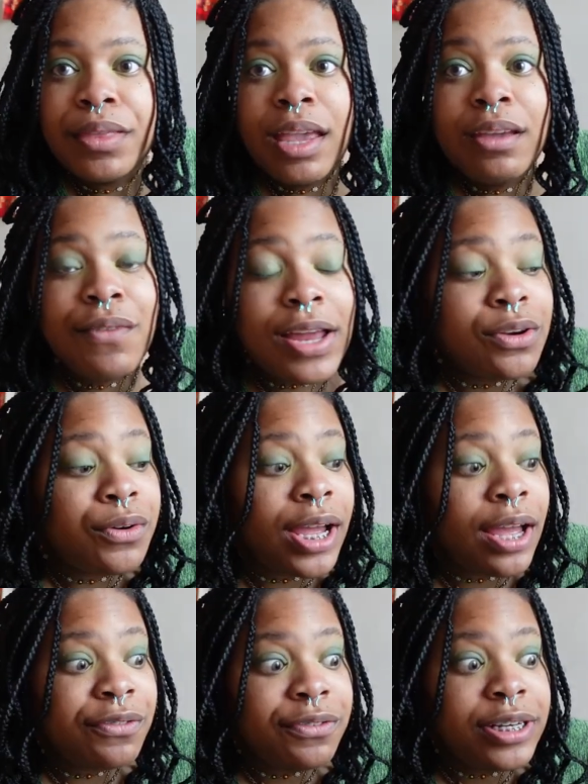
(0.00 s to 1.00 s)
if I don't
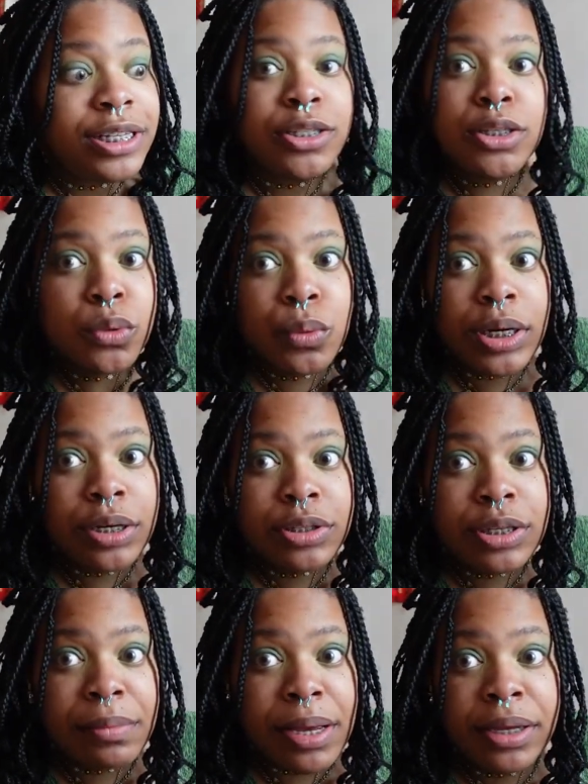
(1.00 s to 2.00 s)
have friends, what
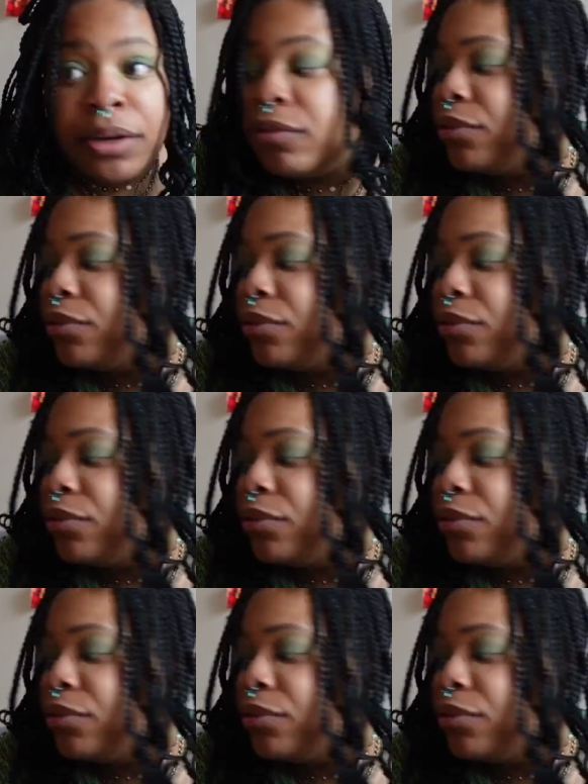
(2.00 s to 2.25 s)
else am I here